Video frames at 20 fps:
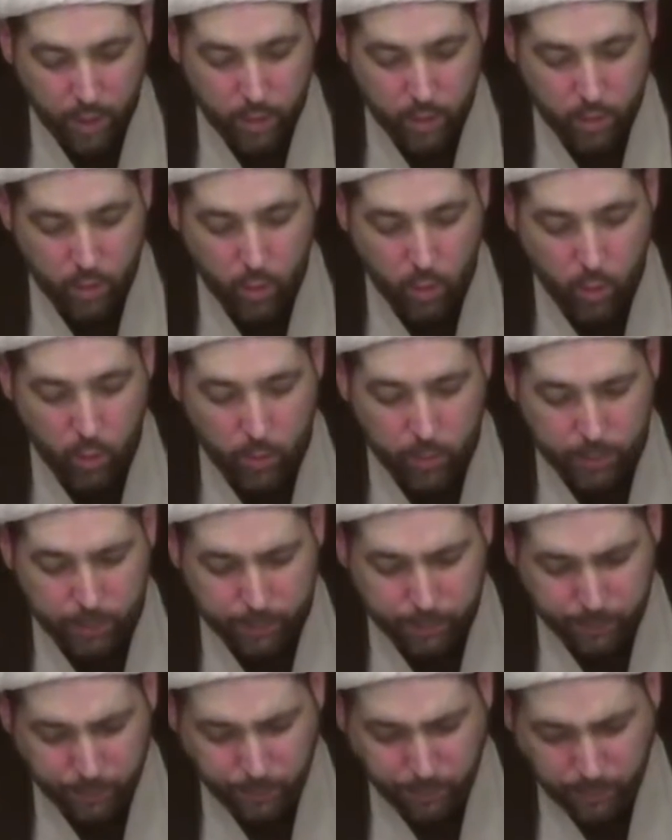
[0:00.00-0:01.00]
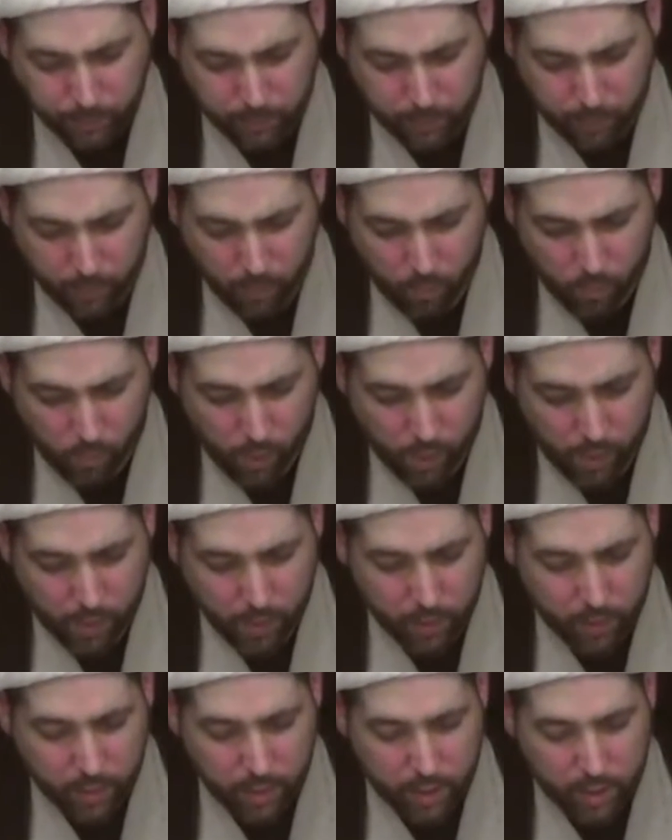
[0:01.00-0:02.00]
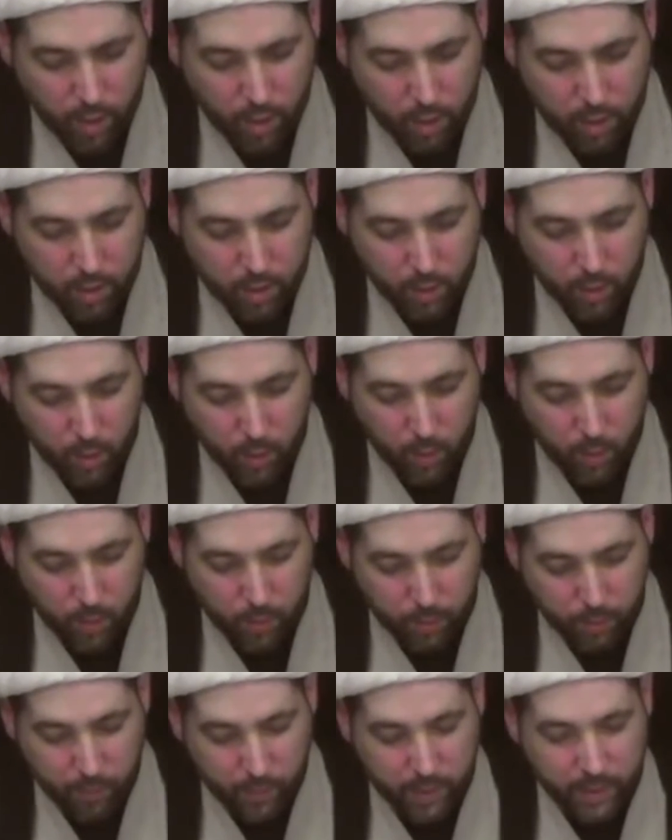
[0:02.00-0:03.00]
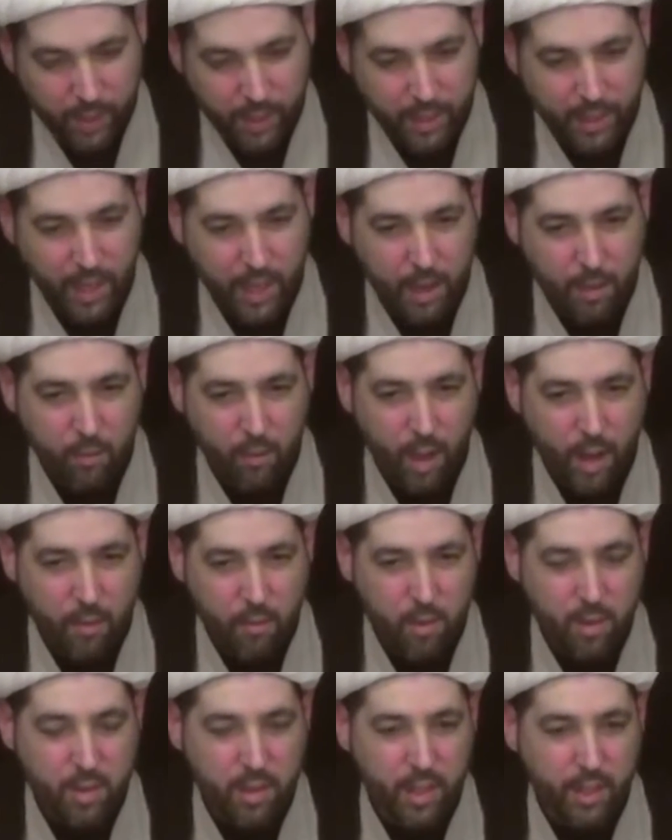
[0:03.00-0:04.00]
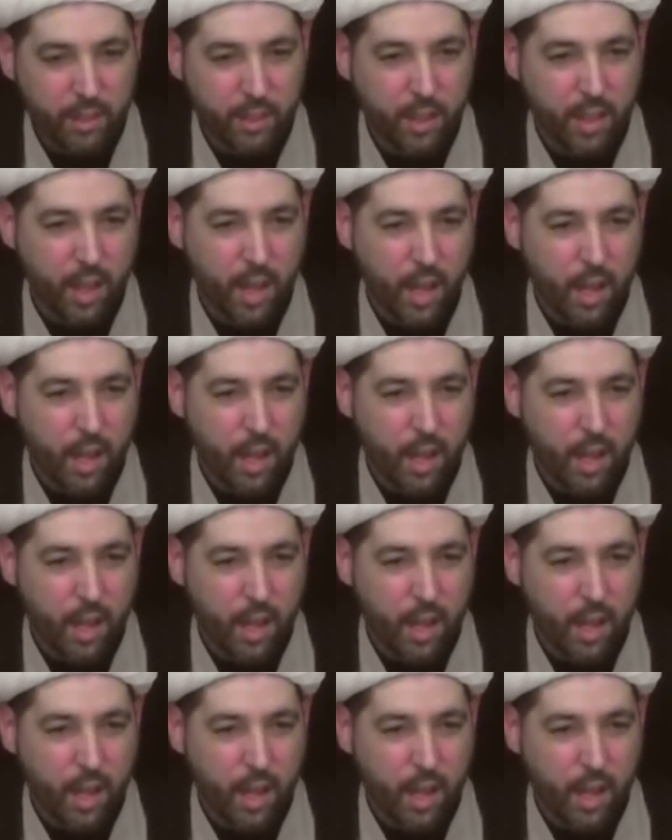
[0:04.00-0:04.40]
So this also, they gave everything they